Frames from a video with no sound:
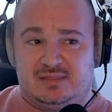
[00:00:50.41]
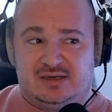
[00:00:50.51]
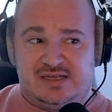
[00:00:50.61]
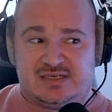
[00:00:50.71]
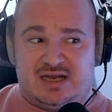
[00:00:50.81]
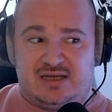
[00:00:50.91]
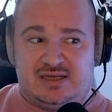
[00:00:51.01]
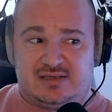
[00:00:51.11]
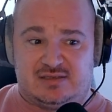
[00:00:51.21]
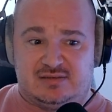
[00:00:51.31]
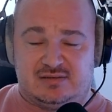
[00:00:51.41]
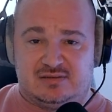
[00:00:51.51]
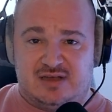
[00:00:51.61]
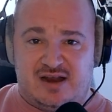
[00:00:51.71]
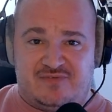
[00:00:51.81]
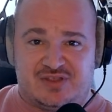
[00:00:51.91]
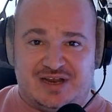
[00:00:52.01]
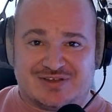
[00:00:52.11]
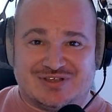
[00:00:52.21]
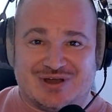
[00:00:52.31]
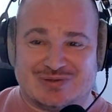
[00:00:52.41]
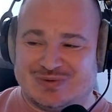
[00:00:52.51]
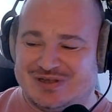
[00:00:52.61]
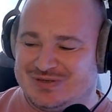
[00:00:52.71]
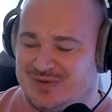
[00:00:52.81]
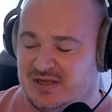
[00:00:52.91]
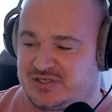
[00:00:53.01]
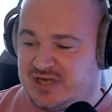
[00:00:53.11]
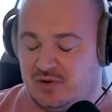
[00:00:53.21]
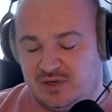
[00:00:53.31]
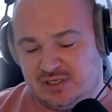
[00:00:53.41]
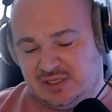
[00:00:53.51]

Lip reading: Leeds United and everything else that goes with it as well. So